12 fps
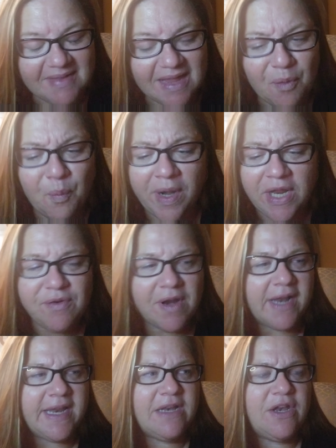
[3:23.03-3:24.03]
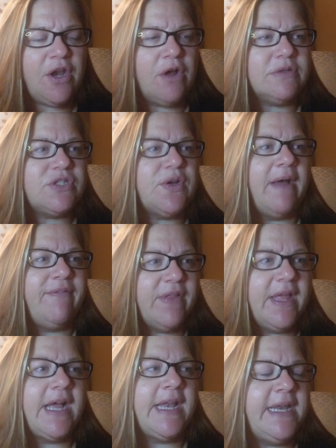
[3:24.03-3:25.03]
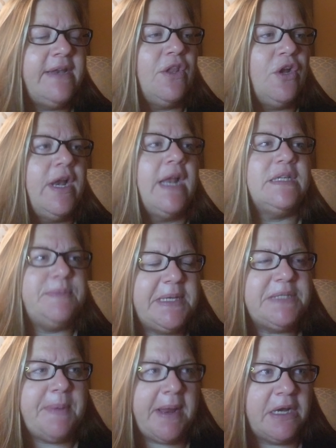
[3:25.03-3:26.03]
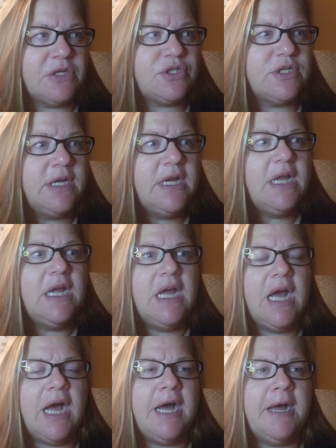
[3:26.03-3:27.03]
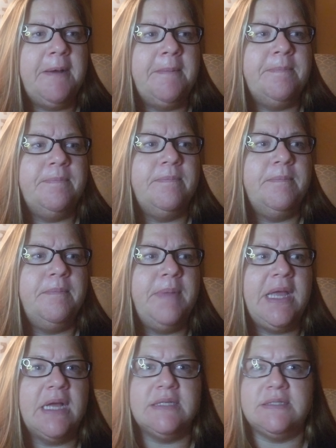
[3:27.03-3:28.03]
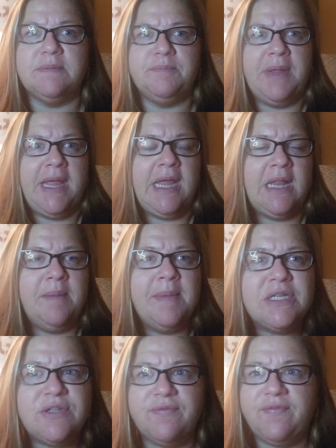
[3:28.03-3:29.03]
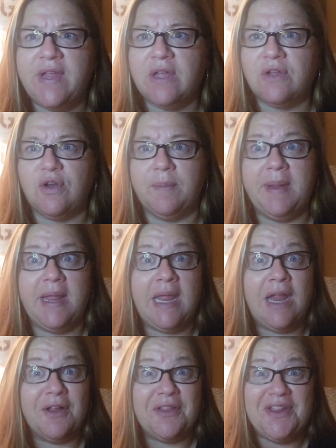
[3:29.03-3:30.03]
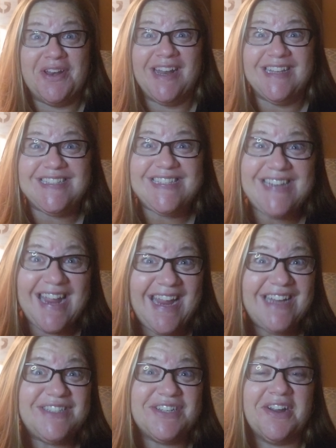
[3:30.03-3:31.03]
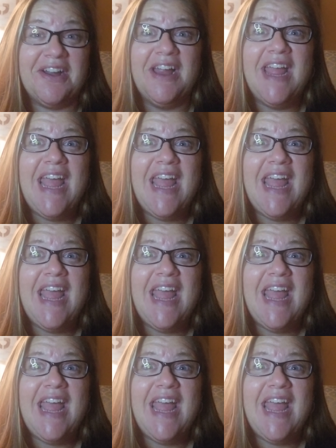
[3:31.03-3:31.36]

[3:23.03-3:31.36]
What do you not need to know? So I feel like I need to learn how to speak Spanish because being in the mission field or being here in the United States or